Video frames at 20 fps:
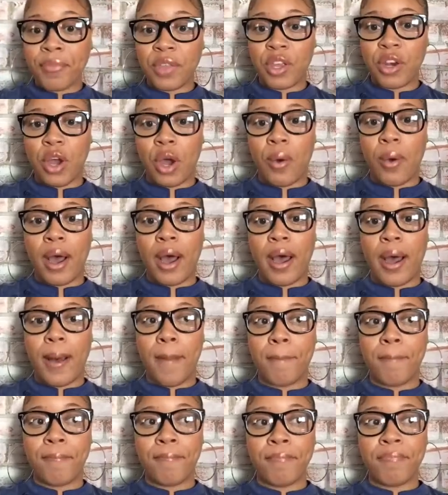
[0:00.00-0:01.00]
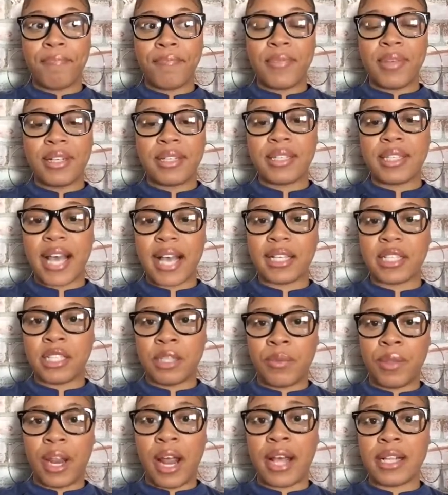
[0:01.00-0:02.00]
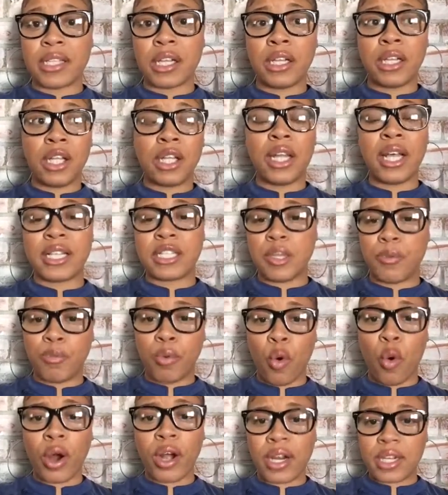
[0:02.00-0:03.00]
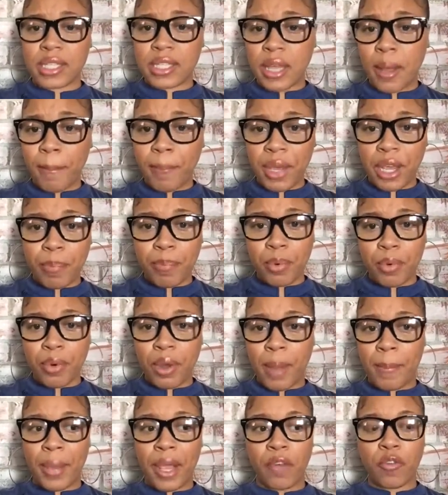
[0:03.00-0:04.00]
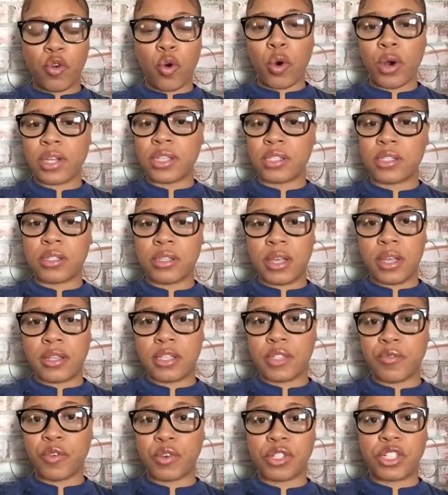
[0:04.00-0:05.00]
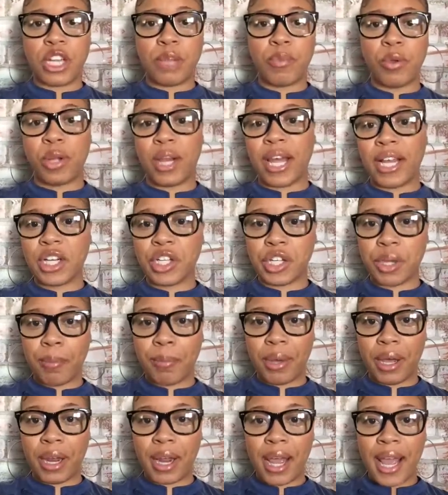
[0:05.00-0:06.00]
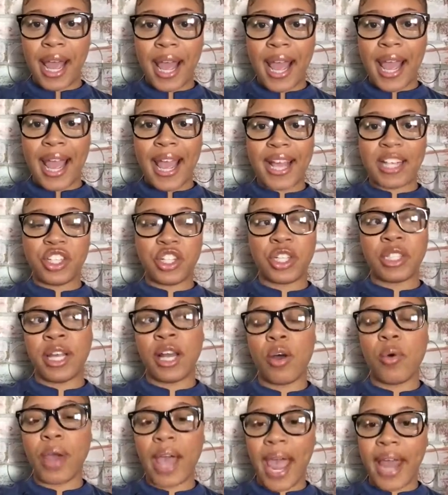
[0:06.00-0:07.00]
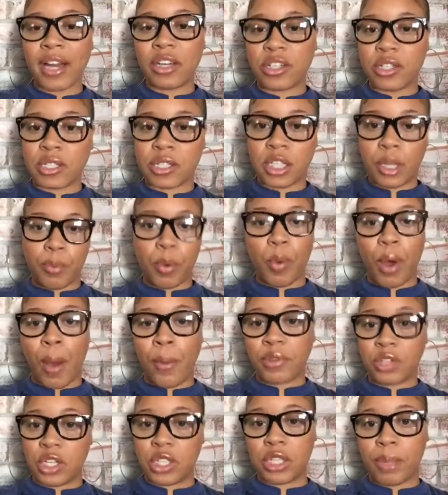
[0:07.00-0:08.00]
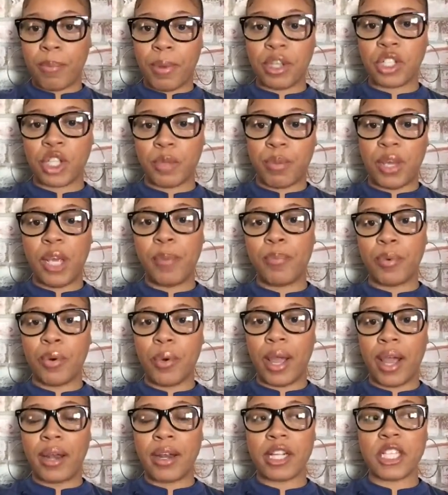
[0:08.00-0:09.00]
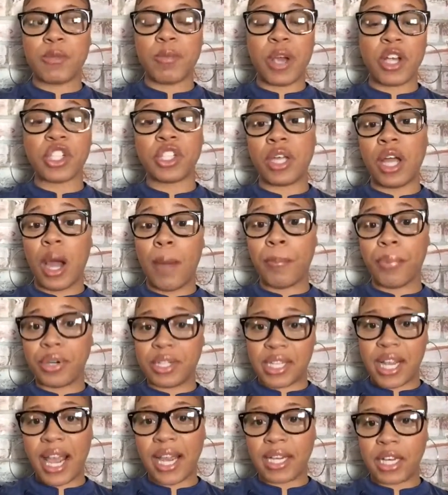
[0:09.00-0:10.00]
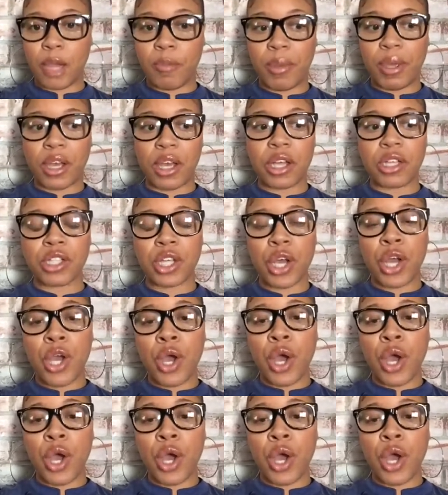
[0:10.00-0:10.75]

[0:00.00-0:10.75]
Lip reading: You know, sex is something that is clearly as important to some people. I mean, of course, it's for stimulation, but it's just not okay to just sleep around with just a bunch of people, and especially unprotected, because